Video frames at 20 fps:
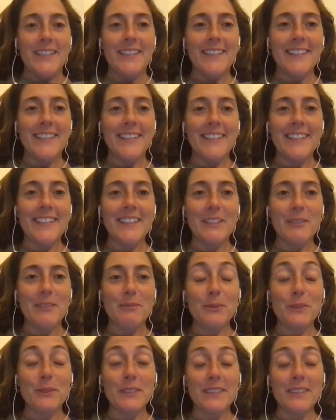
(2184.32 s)
uh,
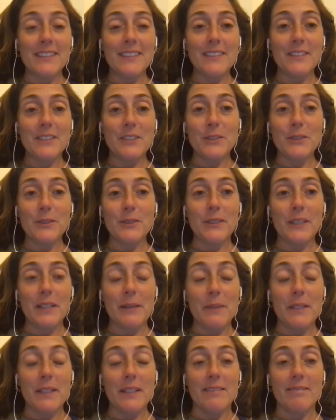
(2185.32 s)
well, season two, I
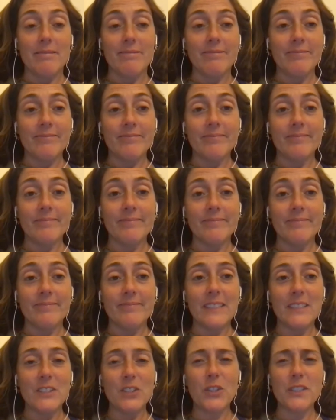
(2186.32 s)
mean,
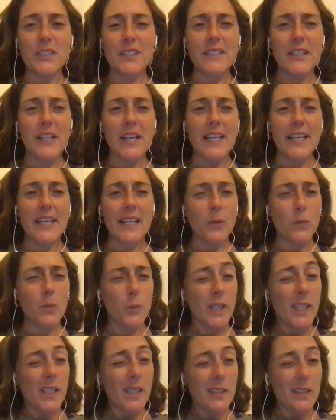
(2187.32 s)
it's hard to say I can't
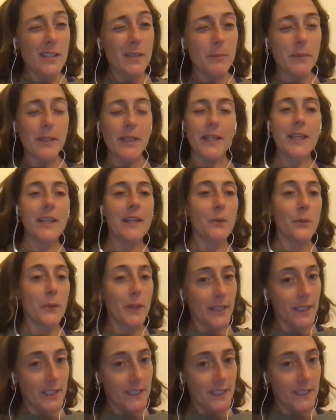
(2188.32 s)
wait. But I can't wait.